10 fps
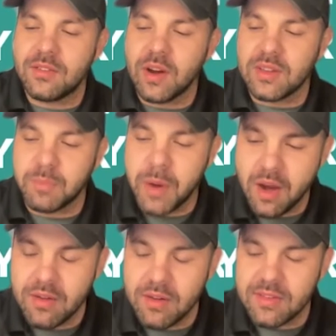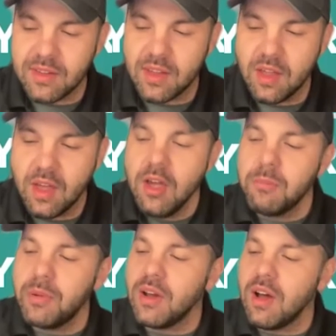transparency,
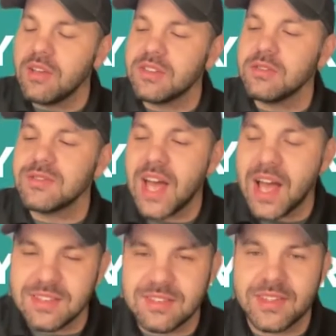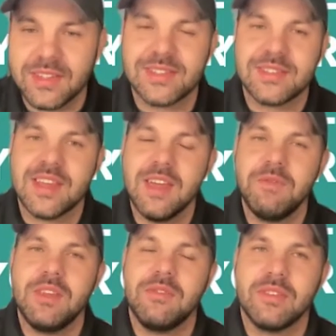but it also ties into
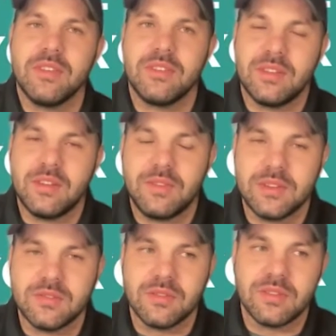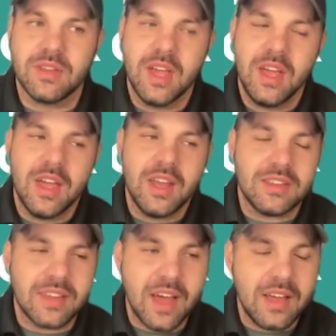safety for those individuals. And
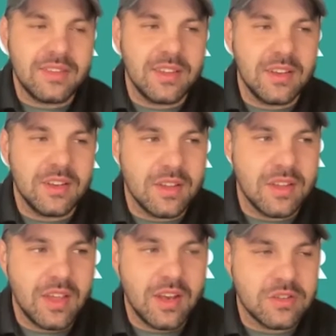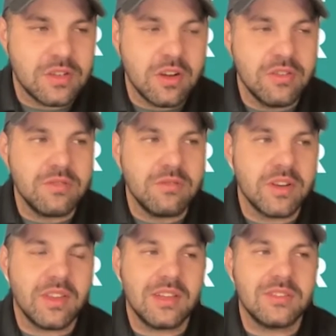it ties in and it shows you where
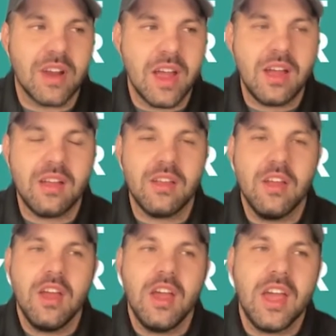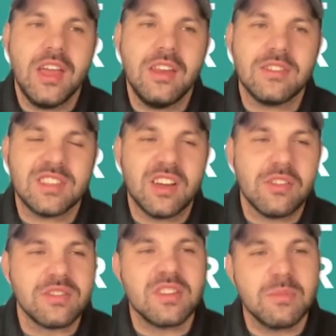things are at. And it
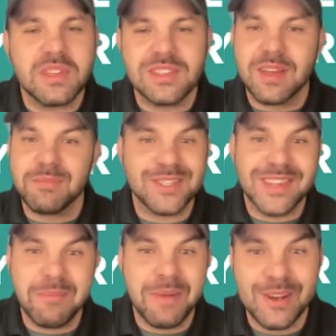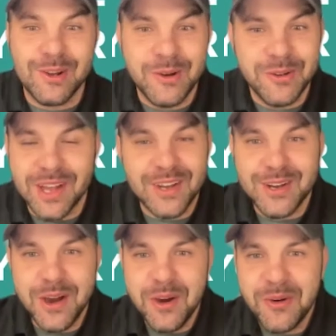tells some of the steps that they might not
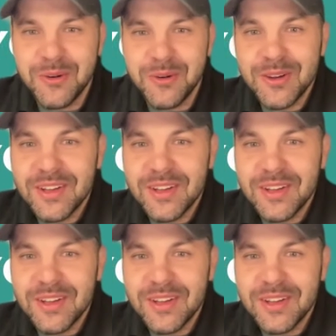know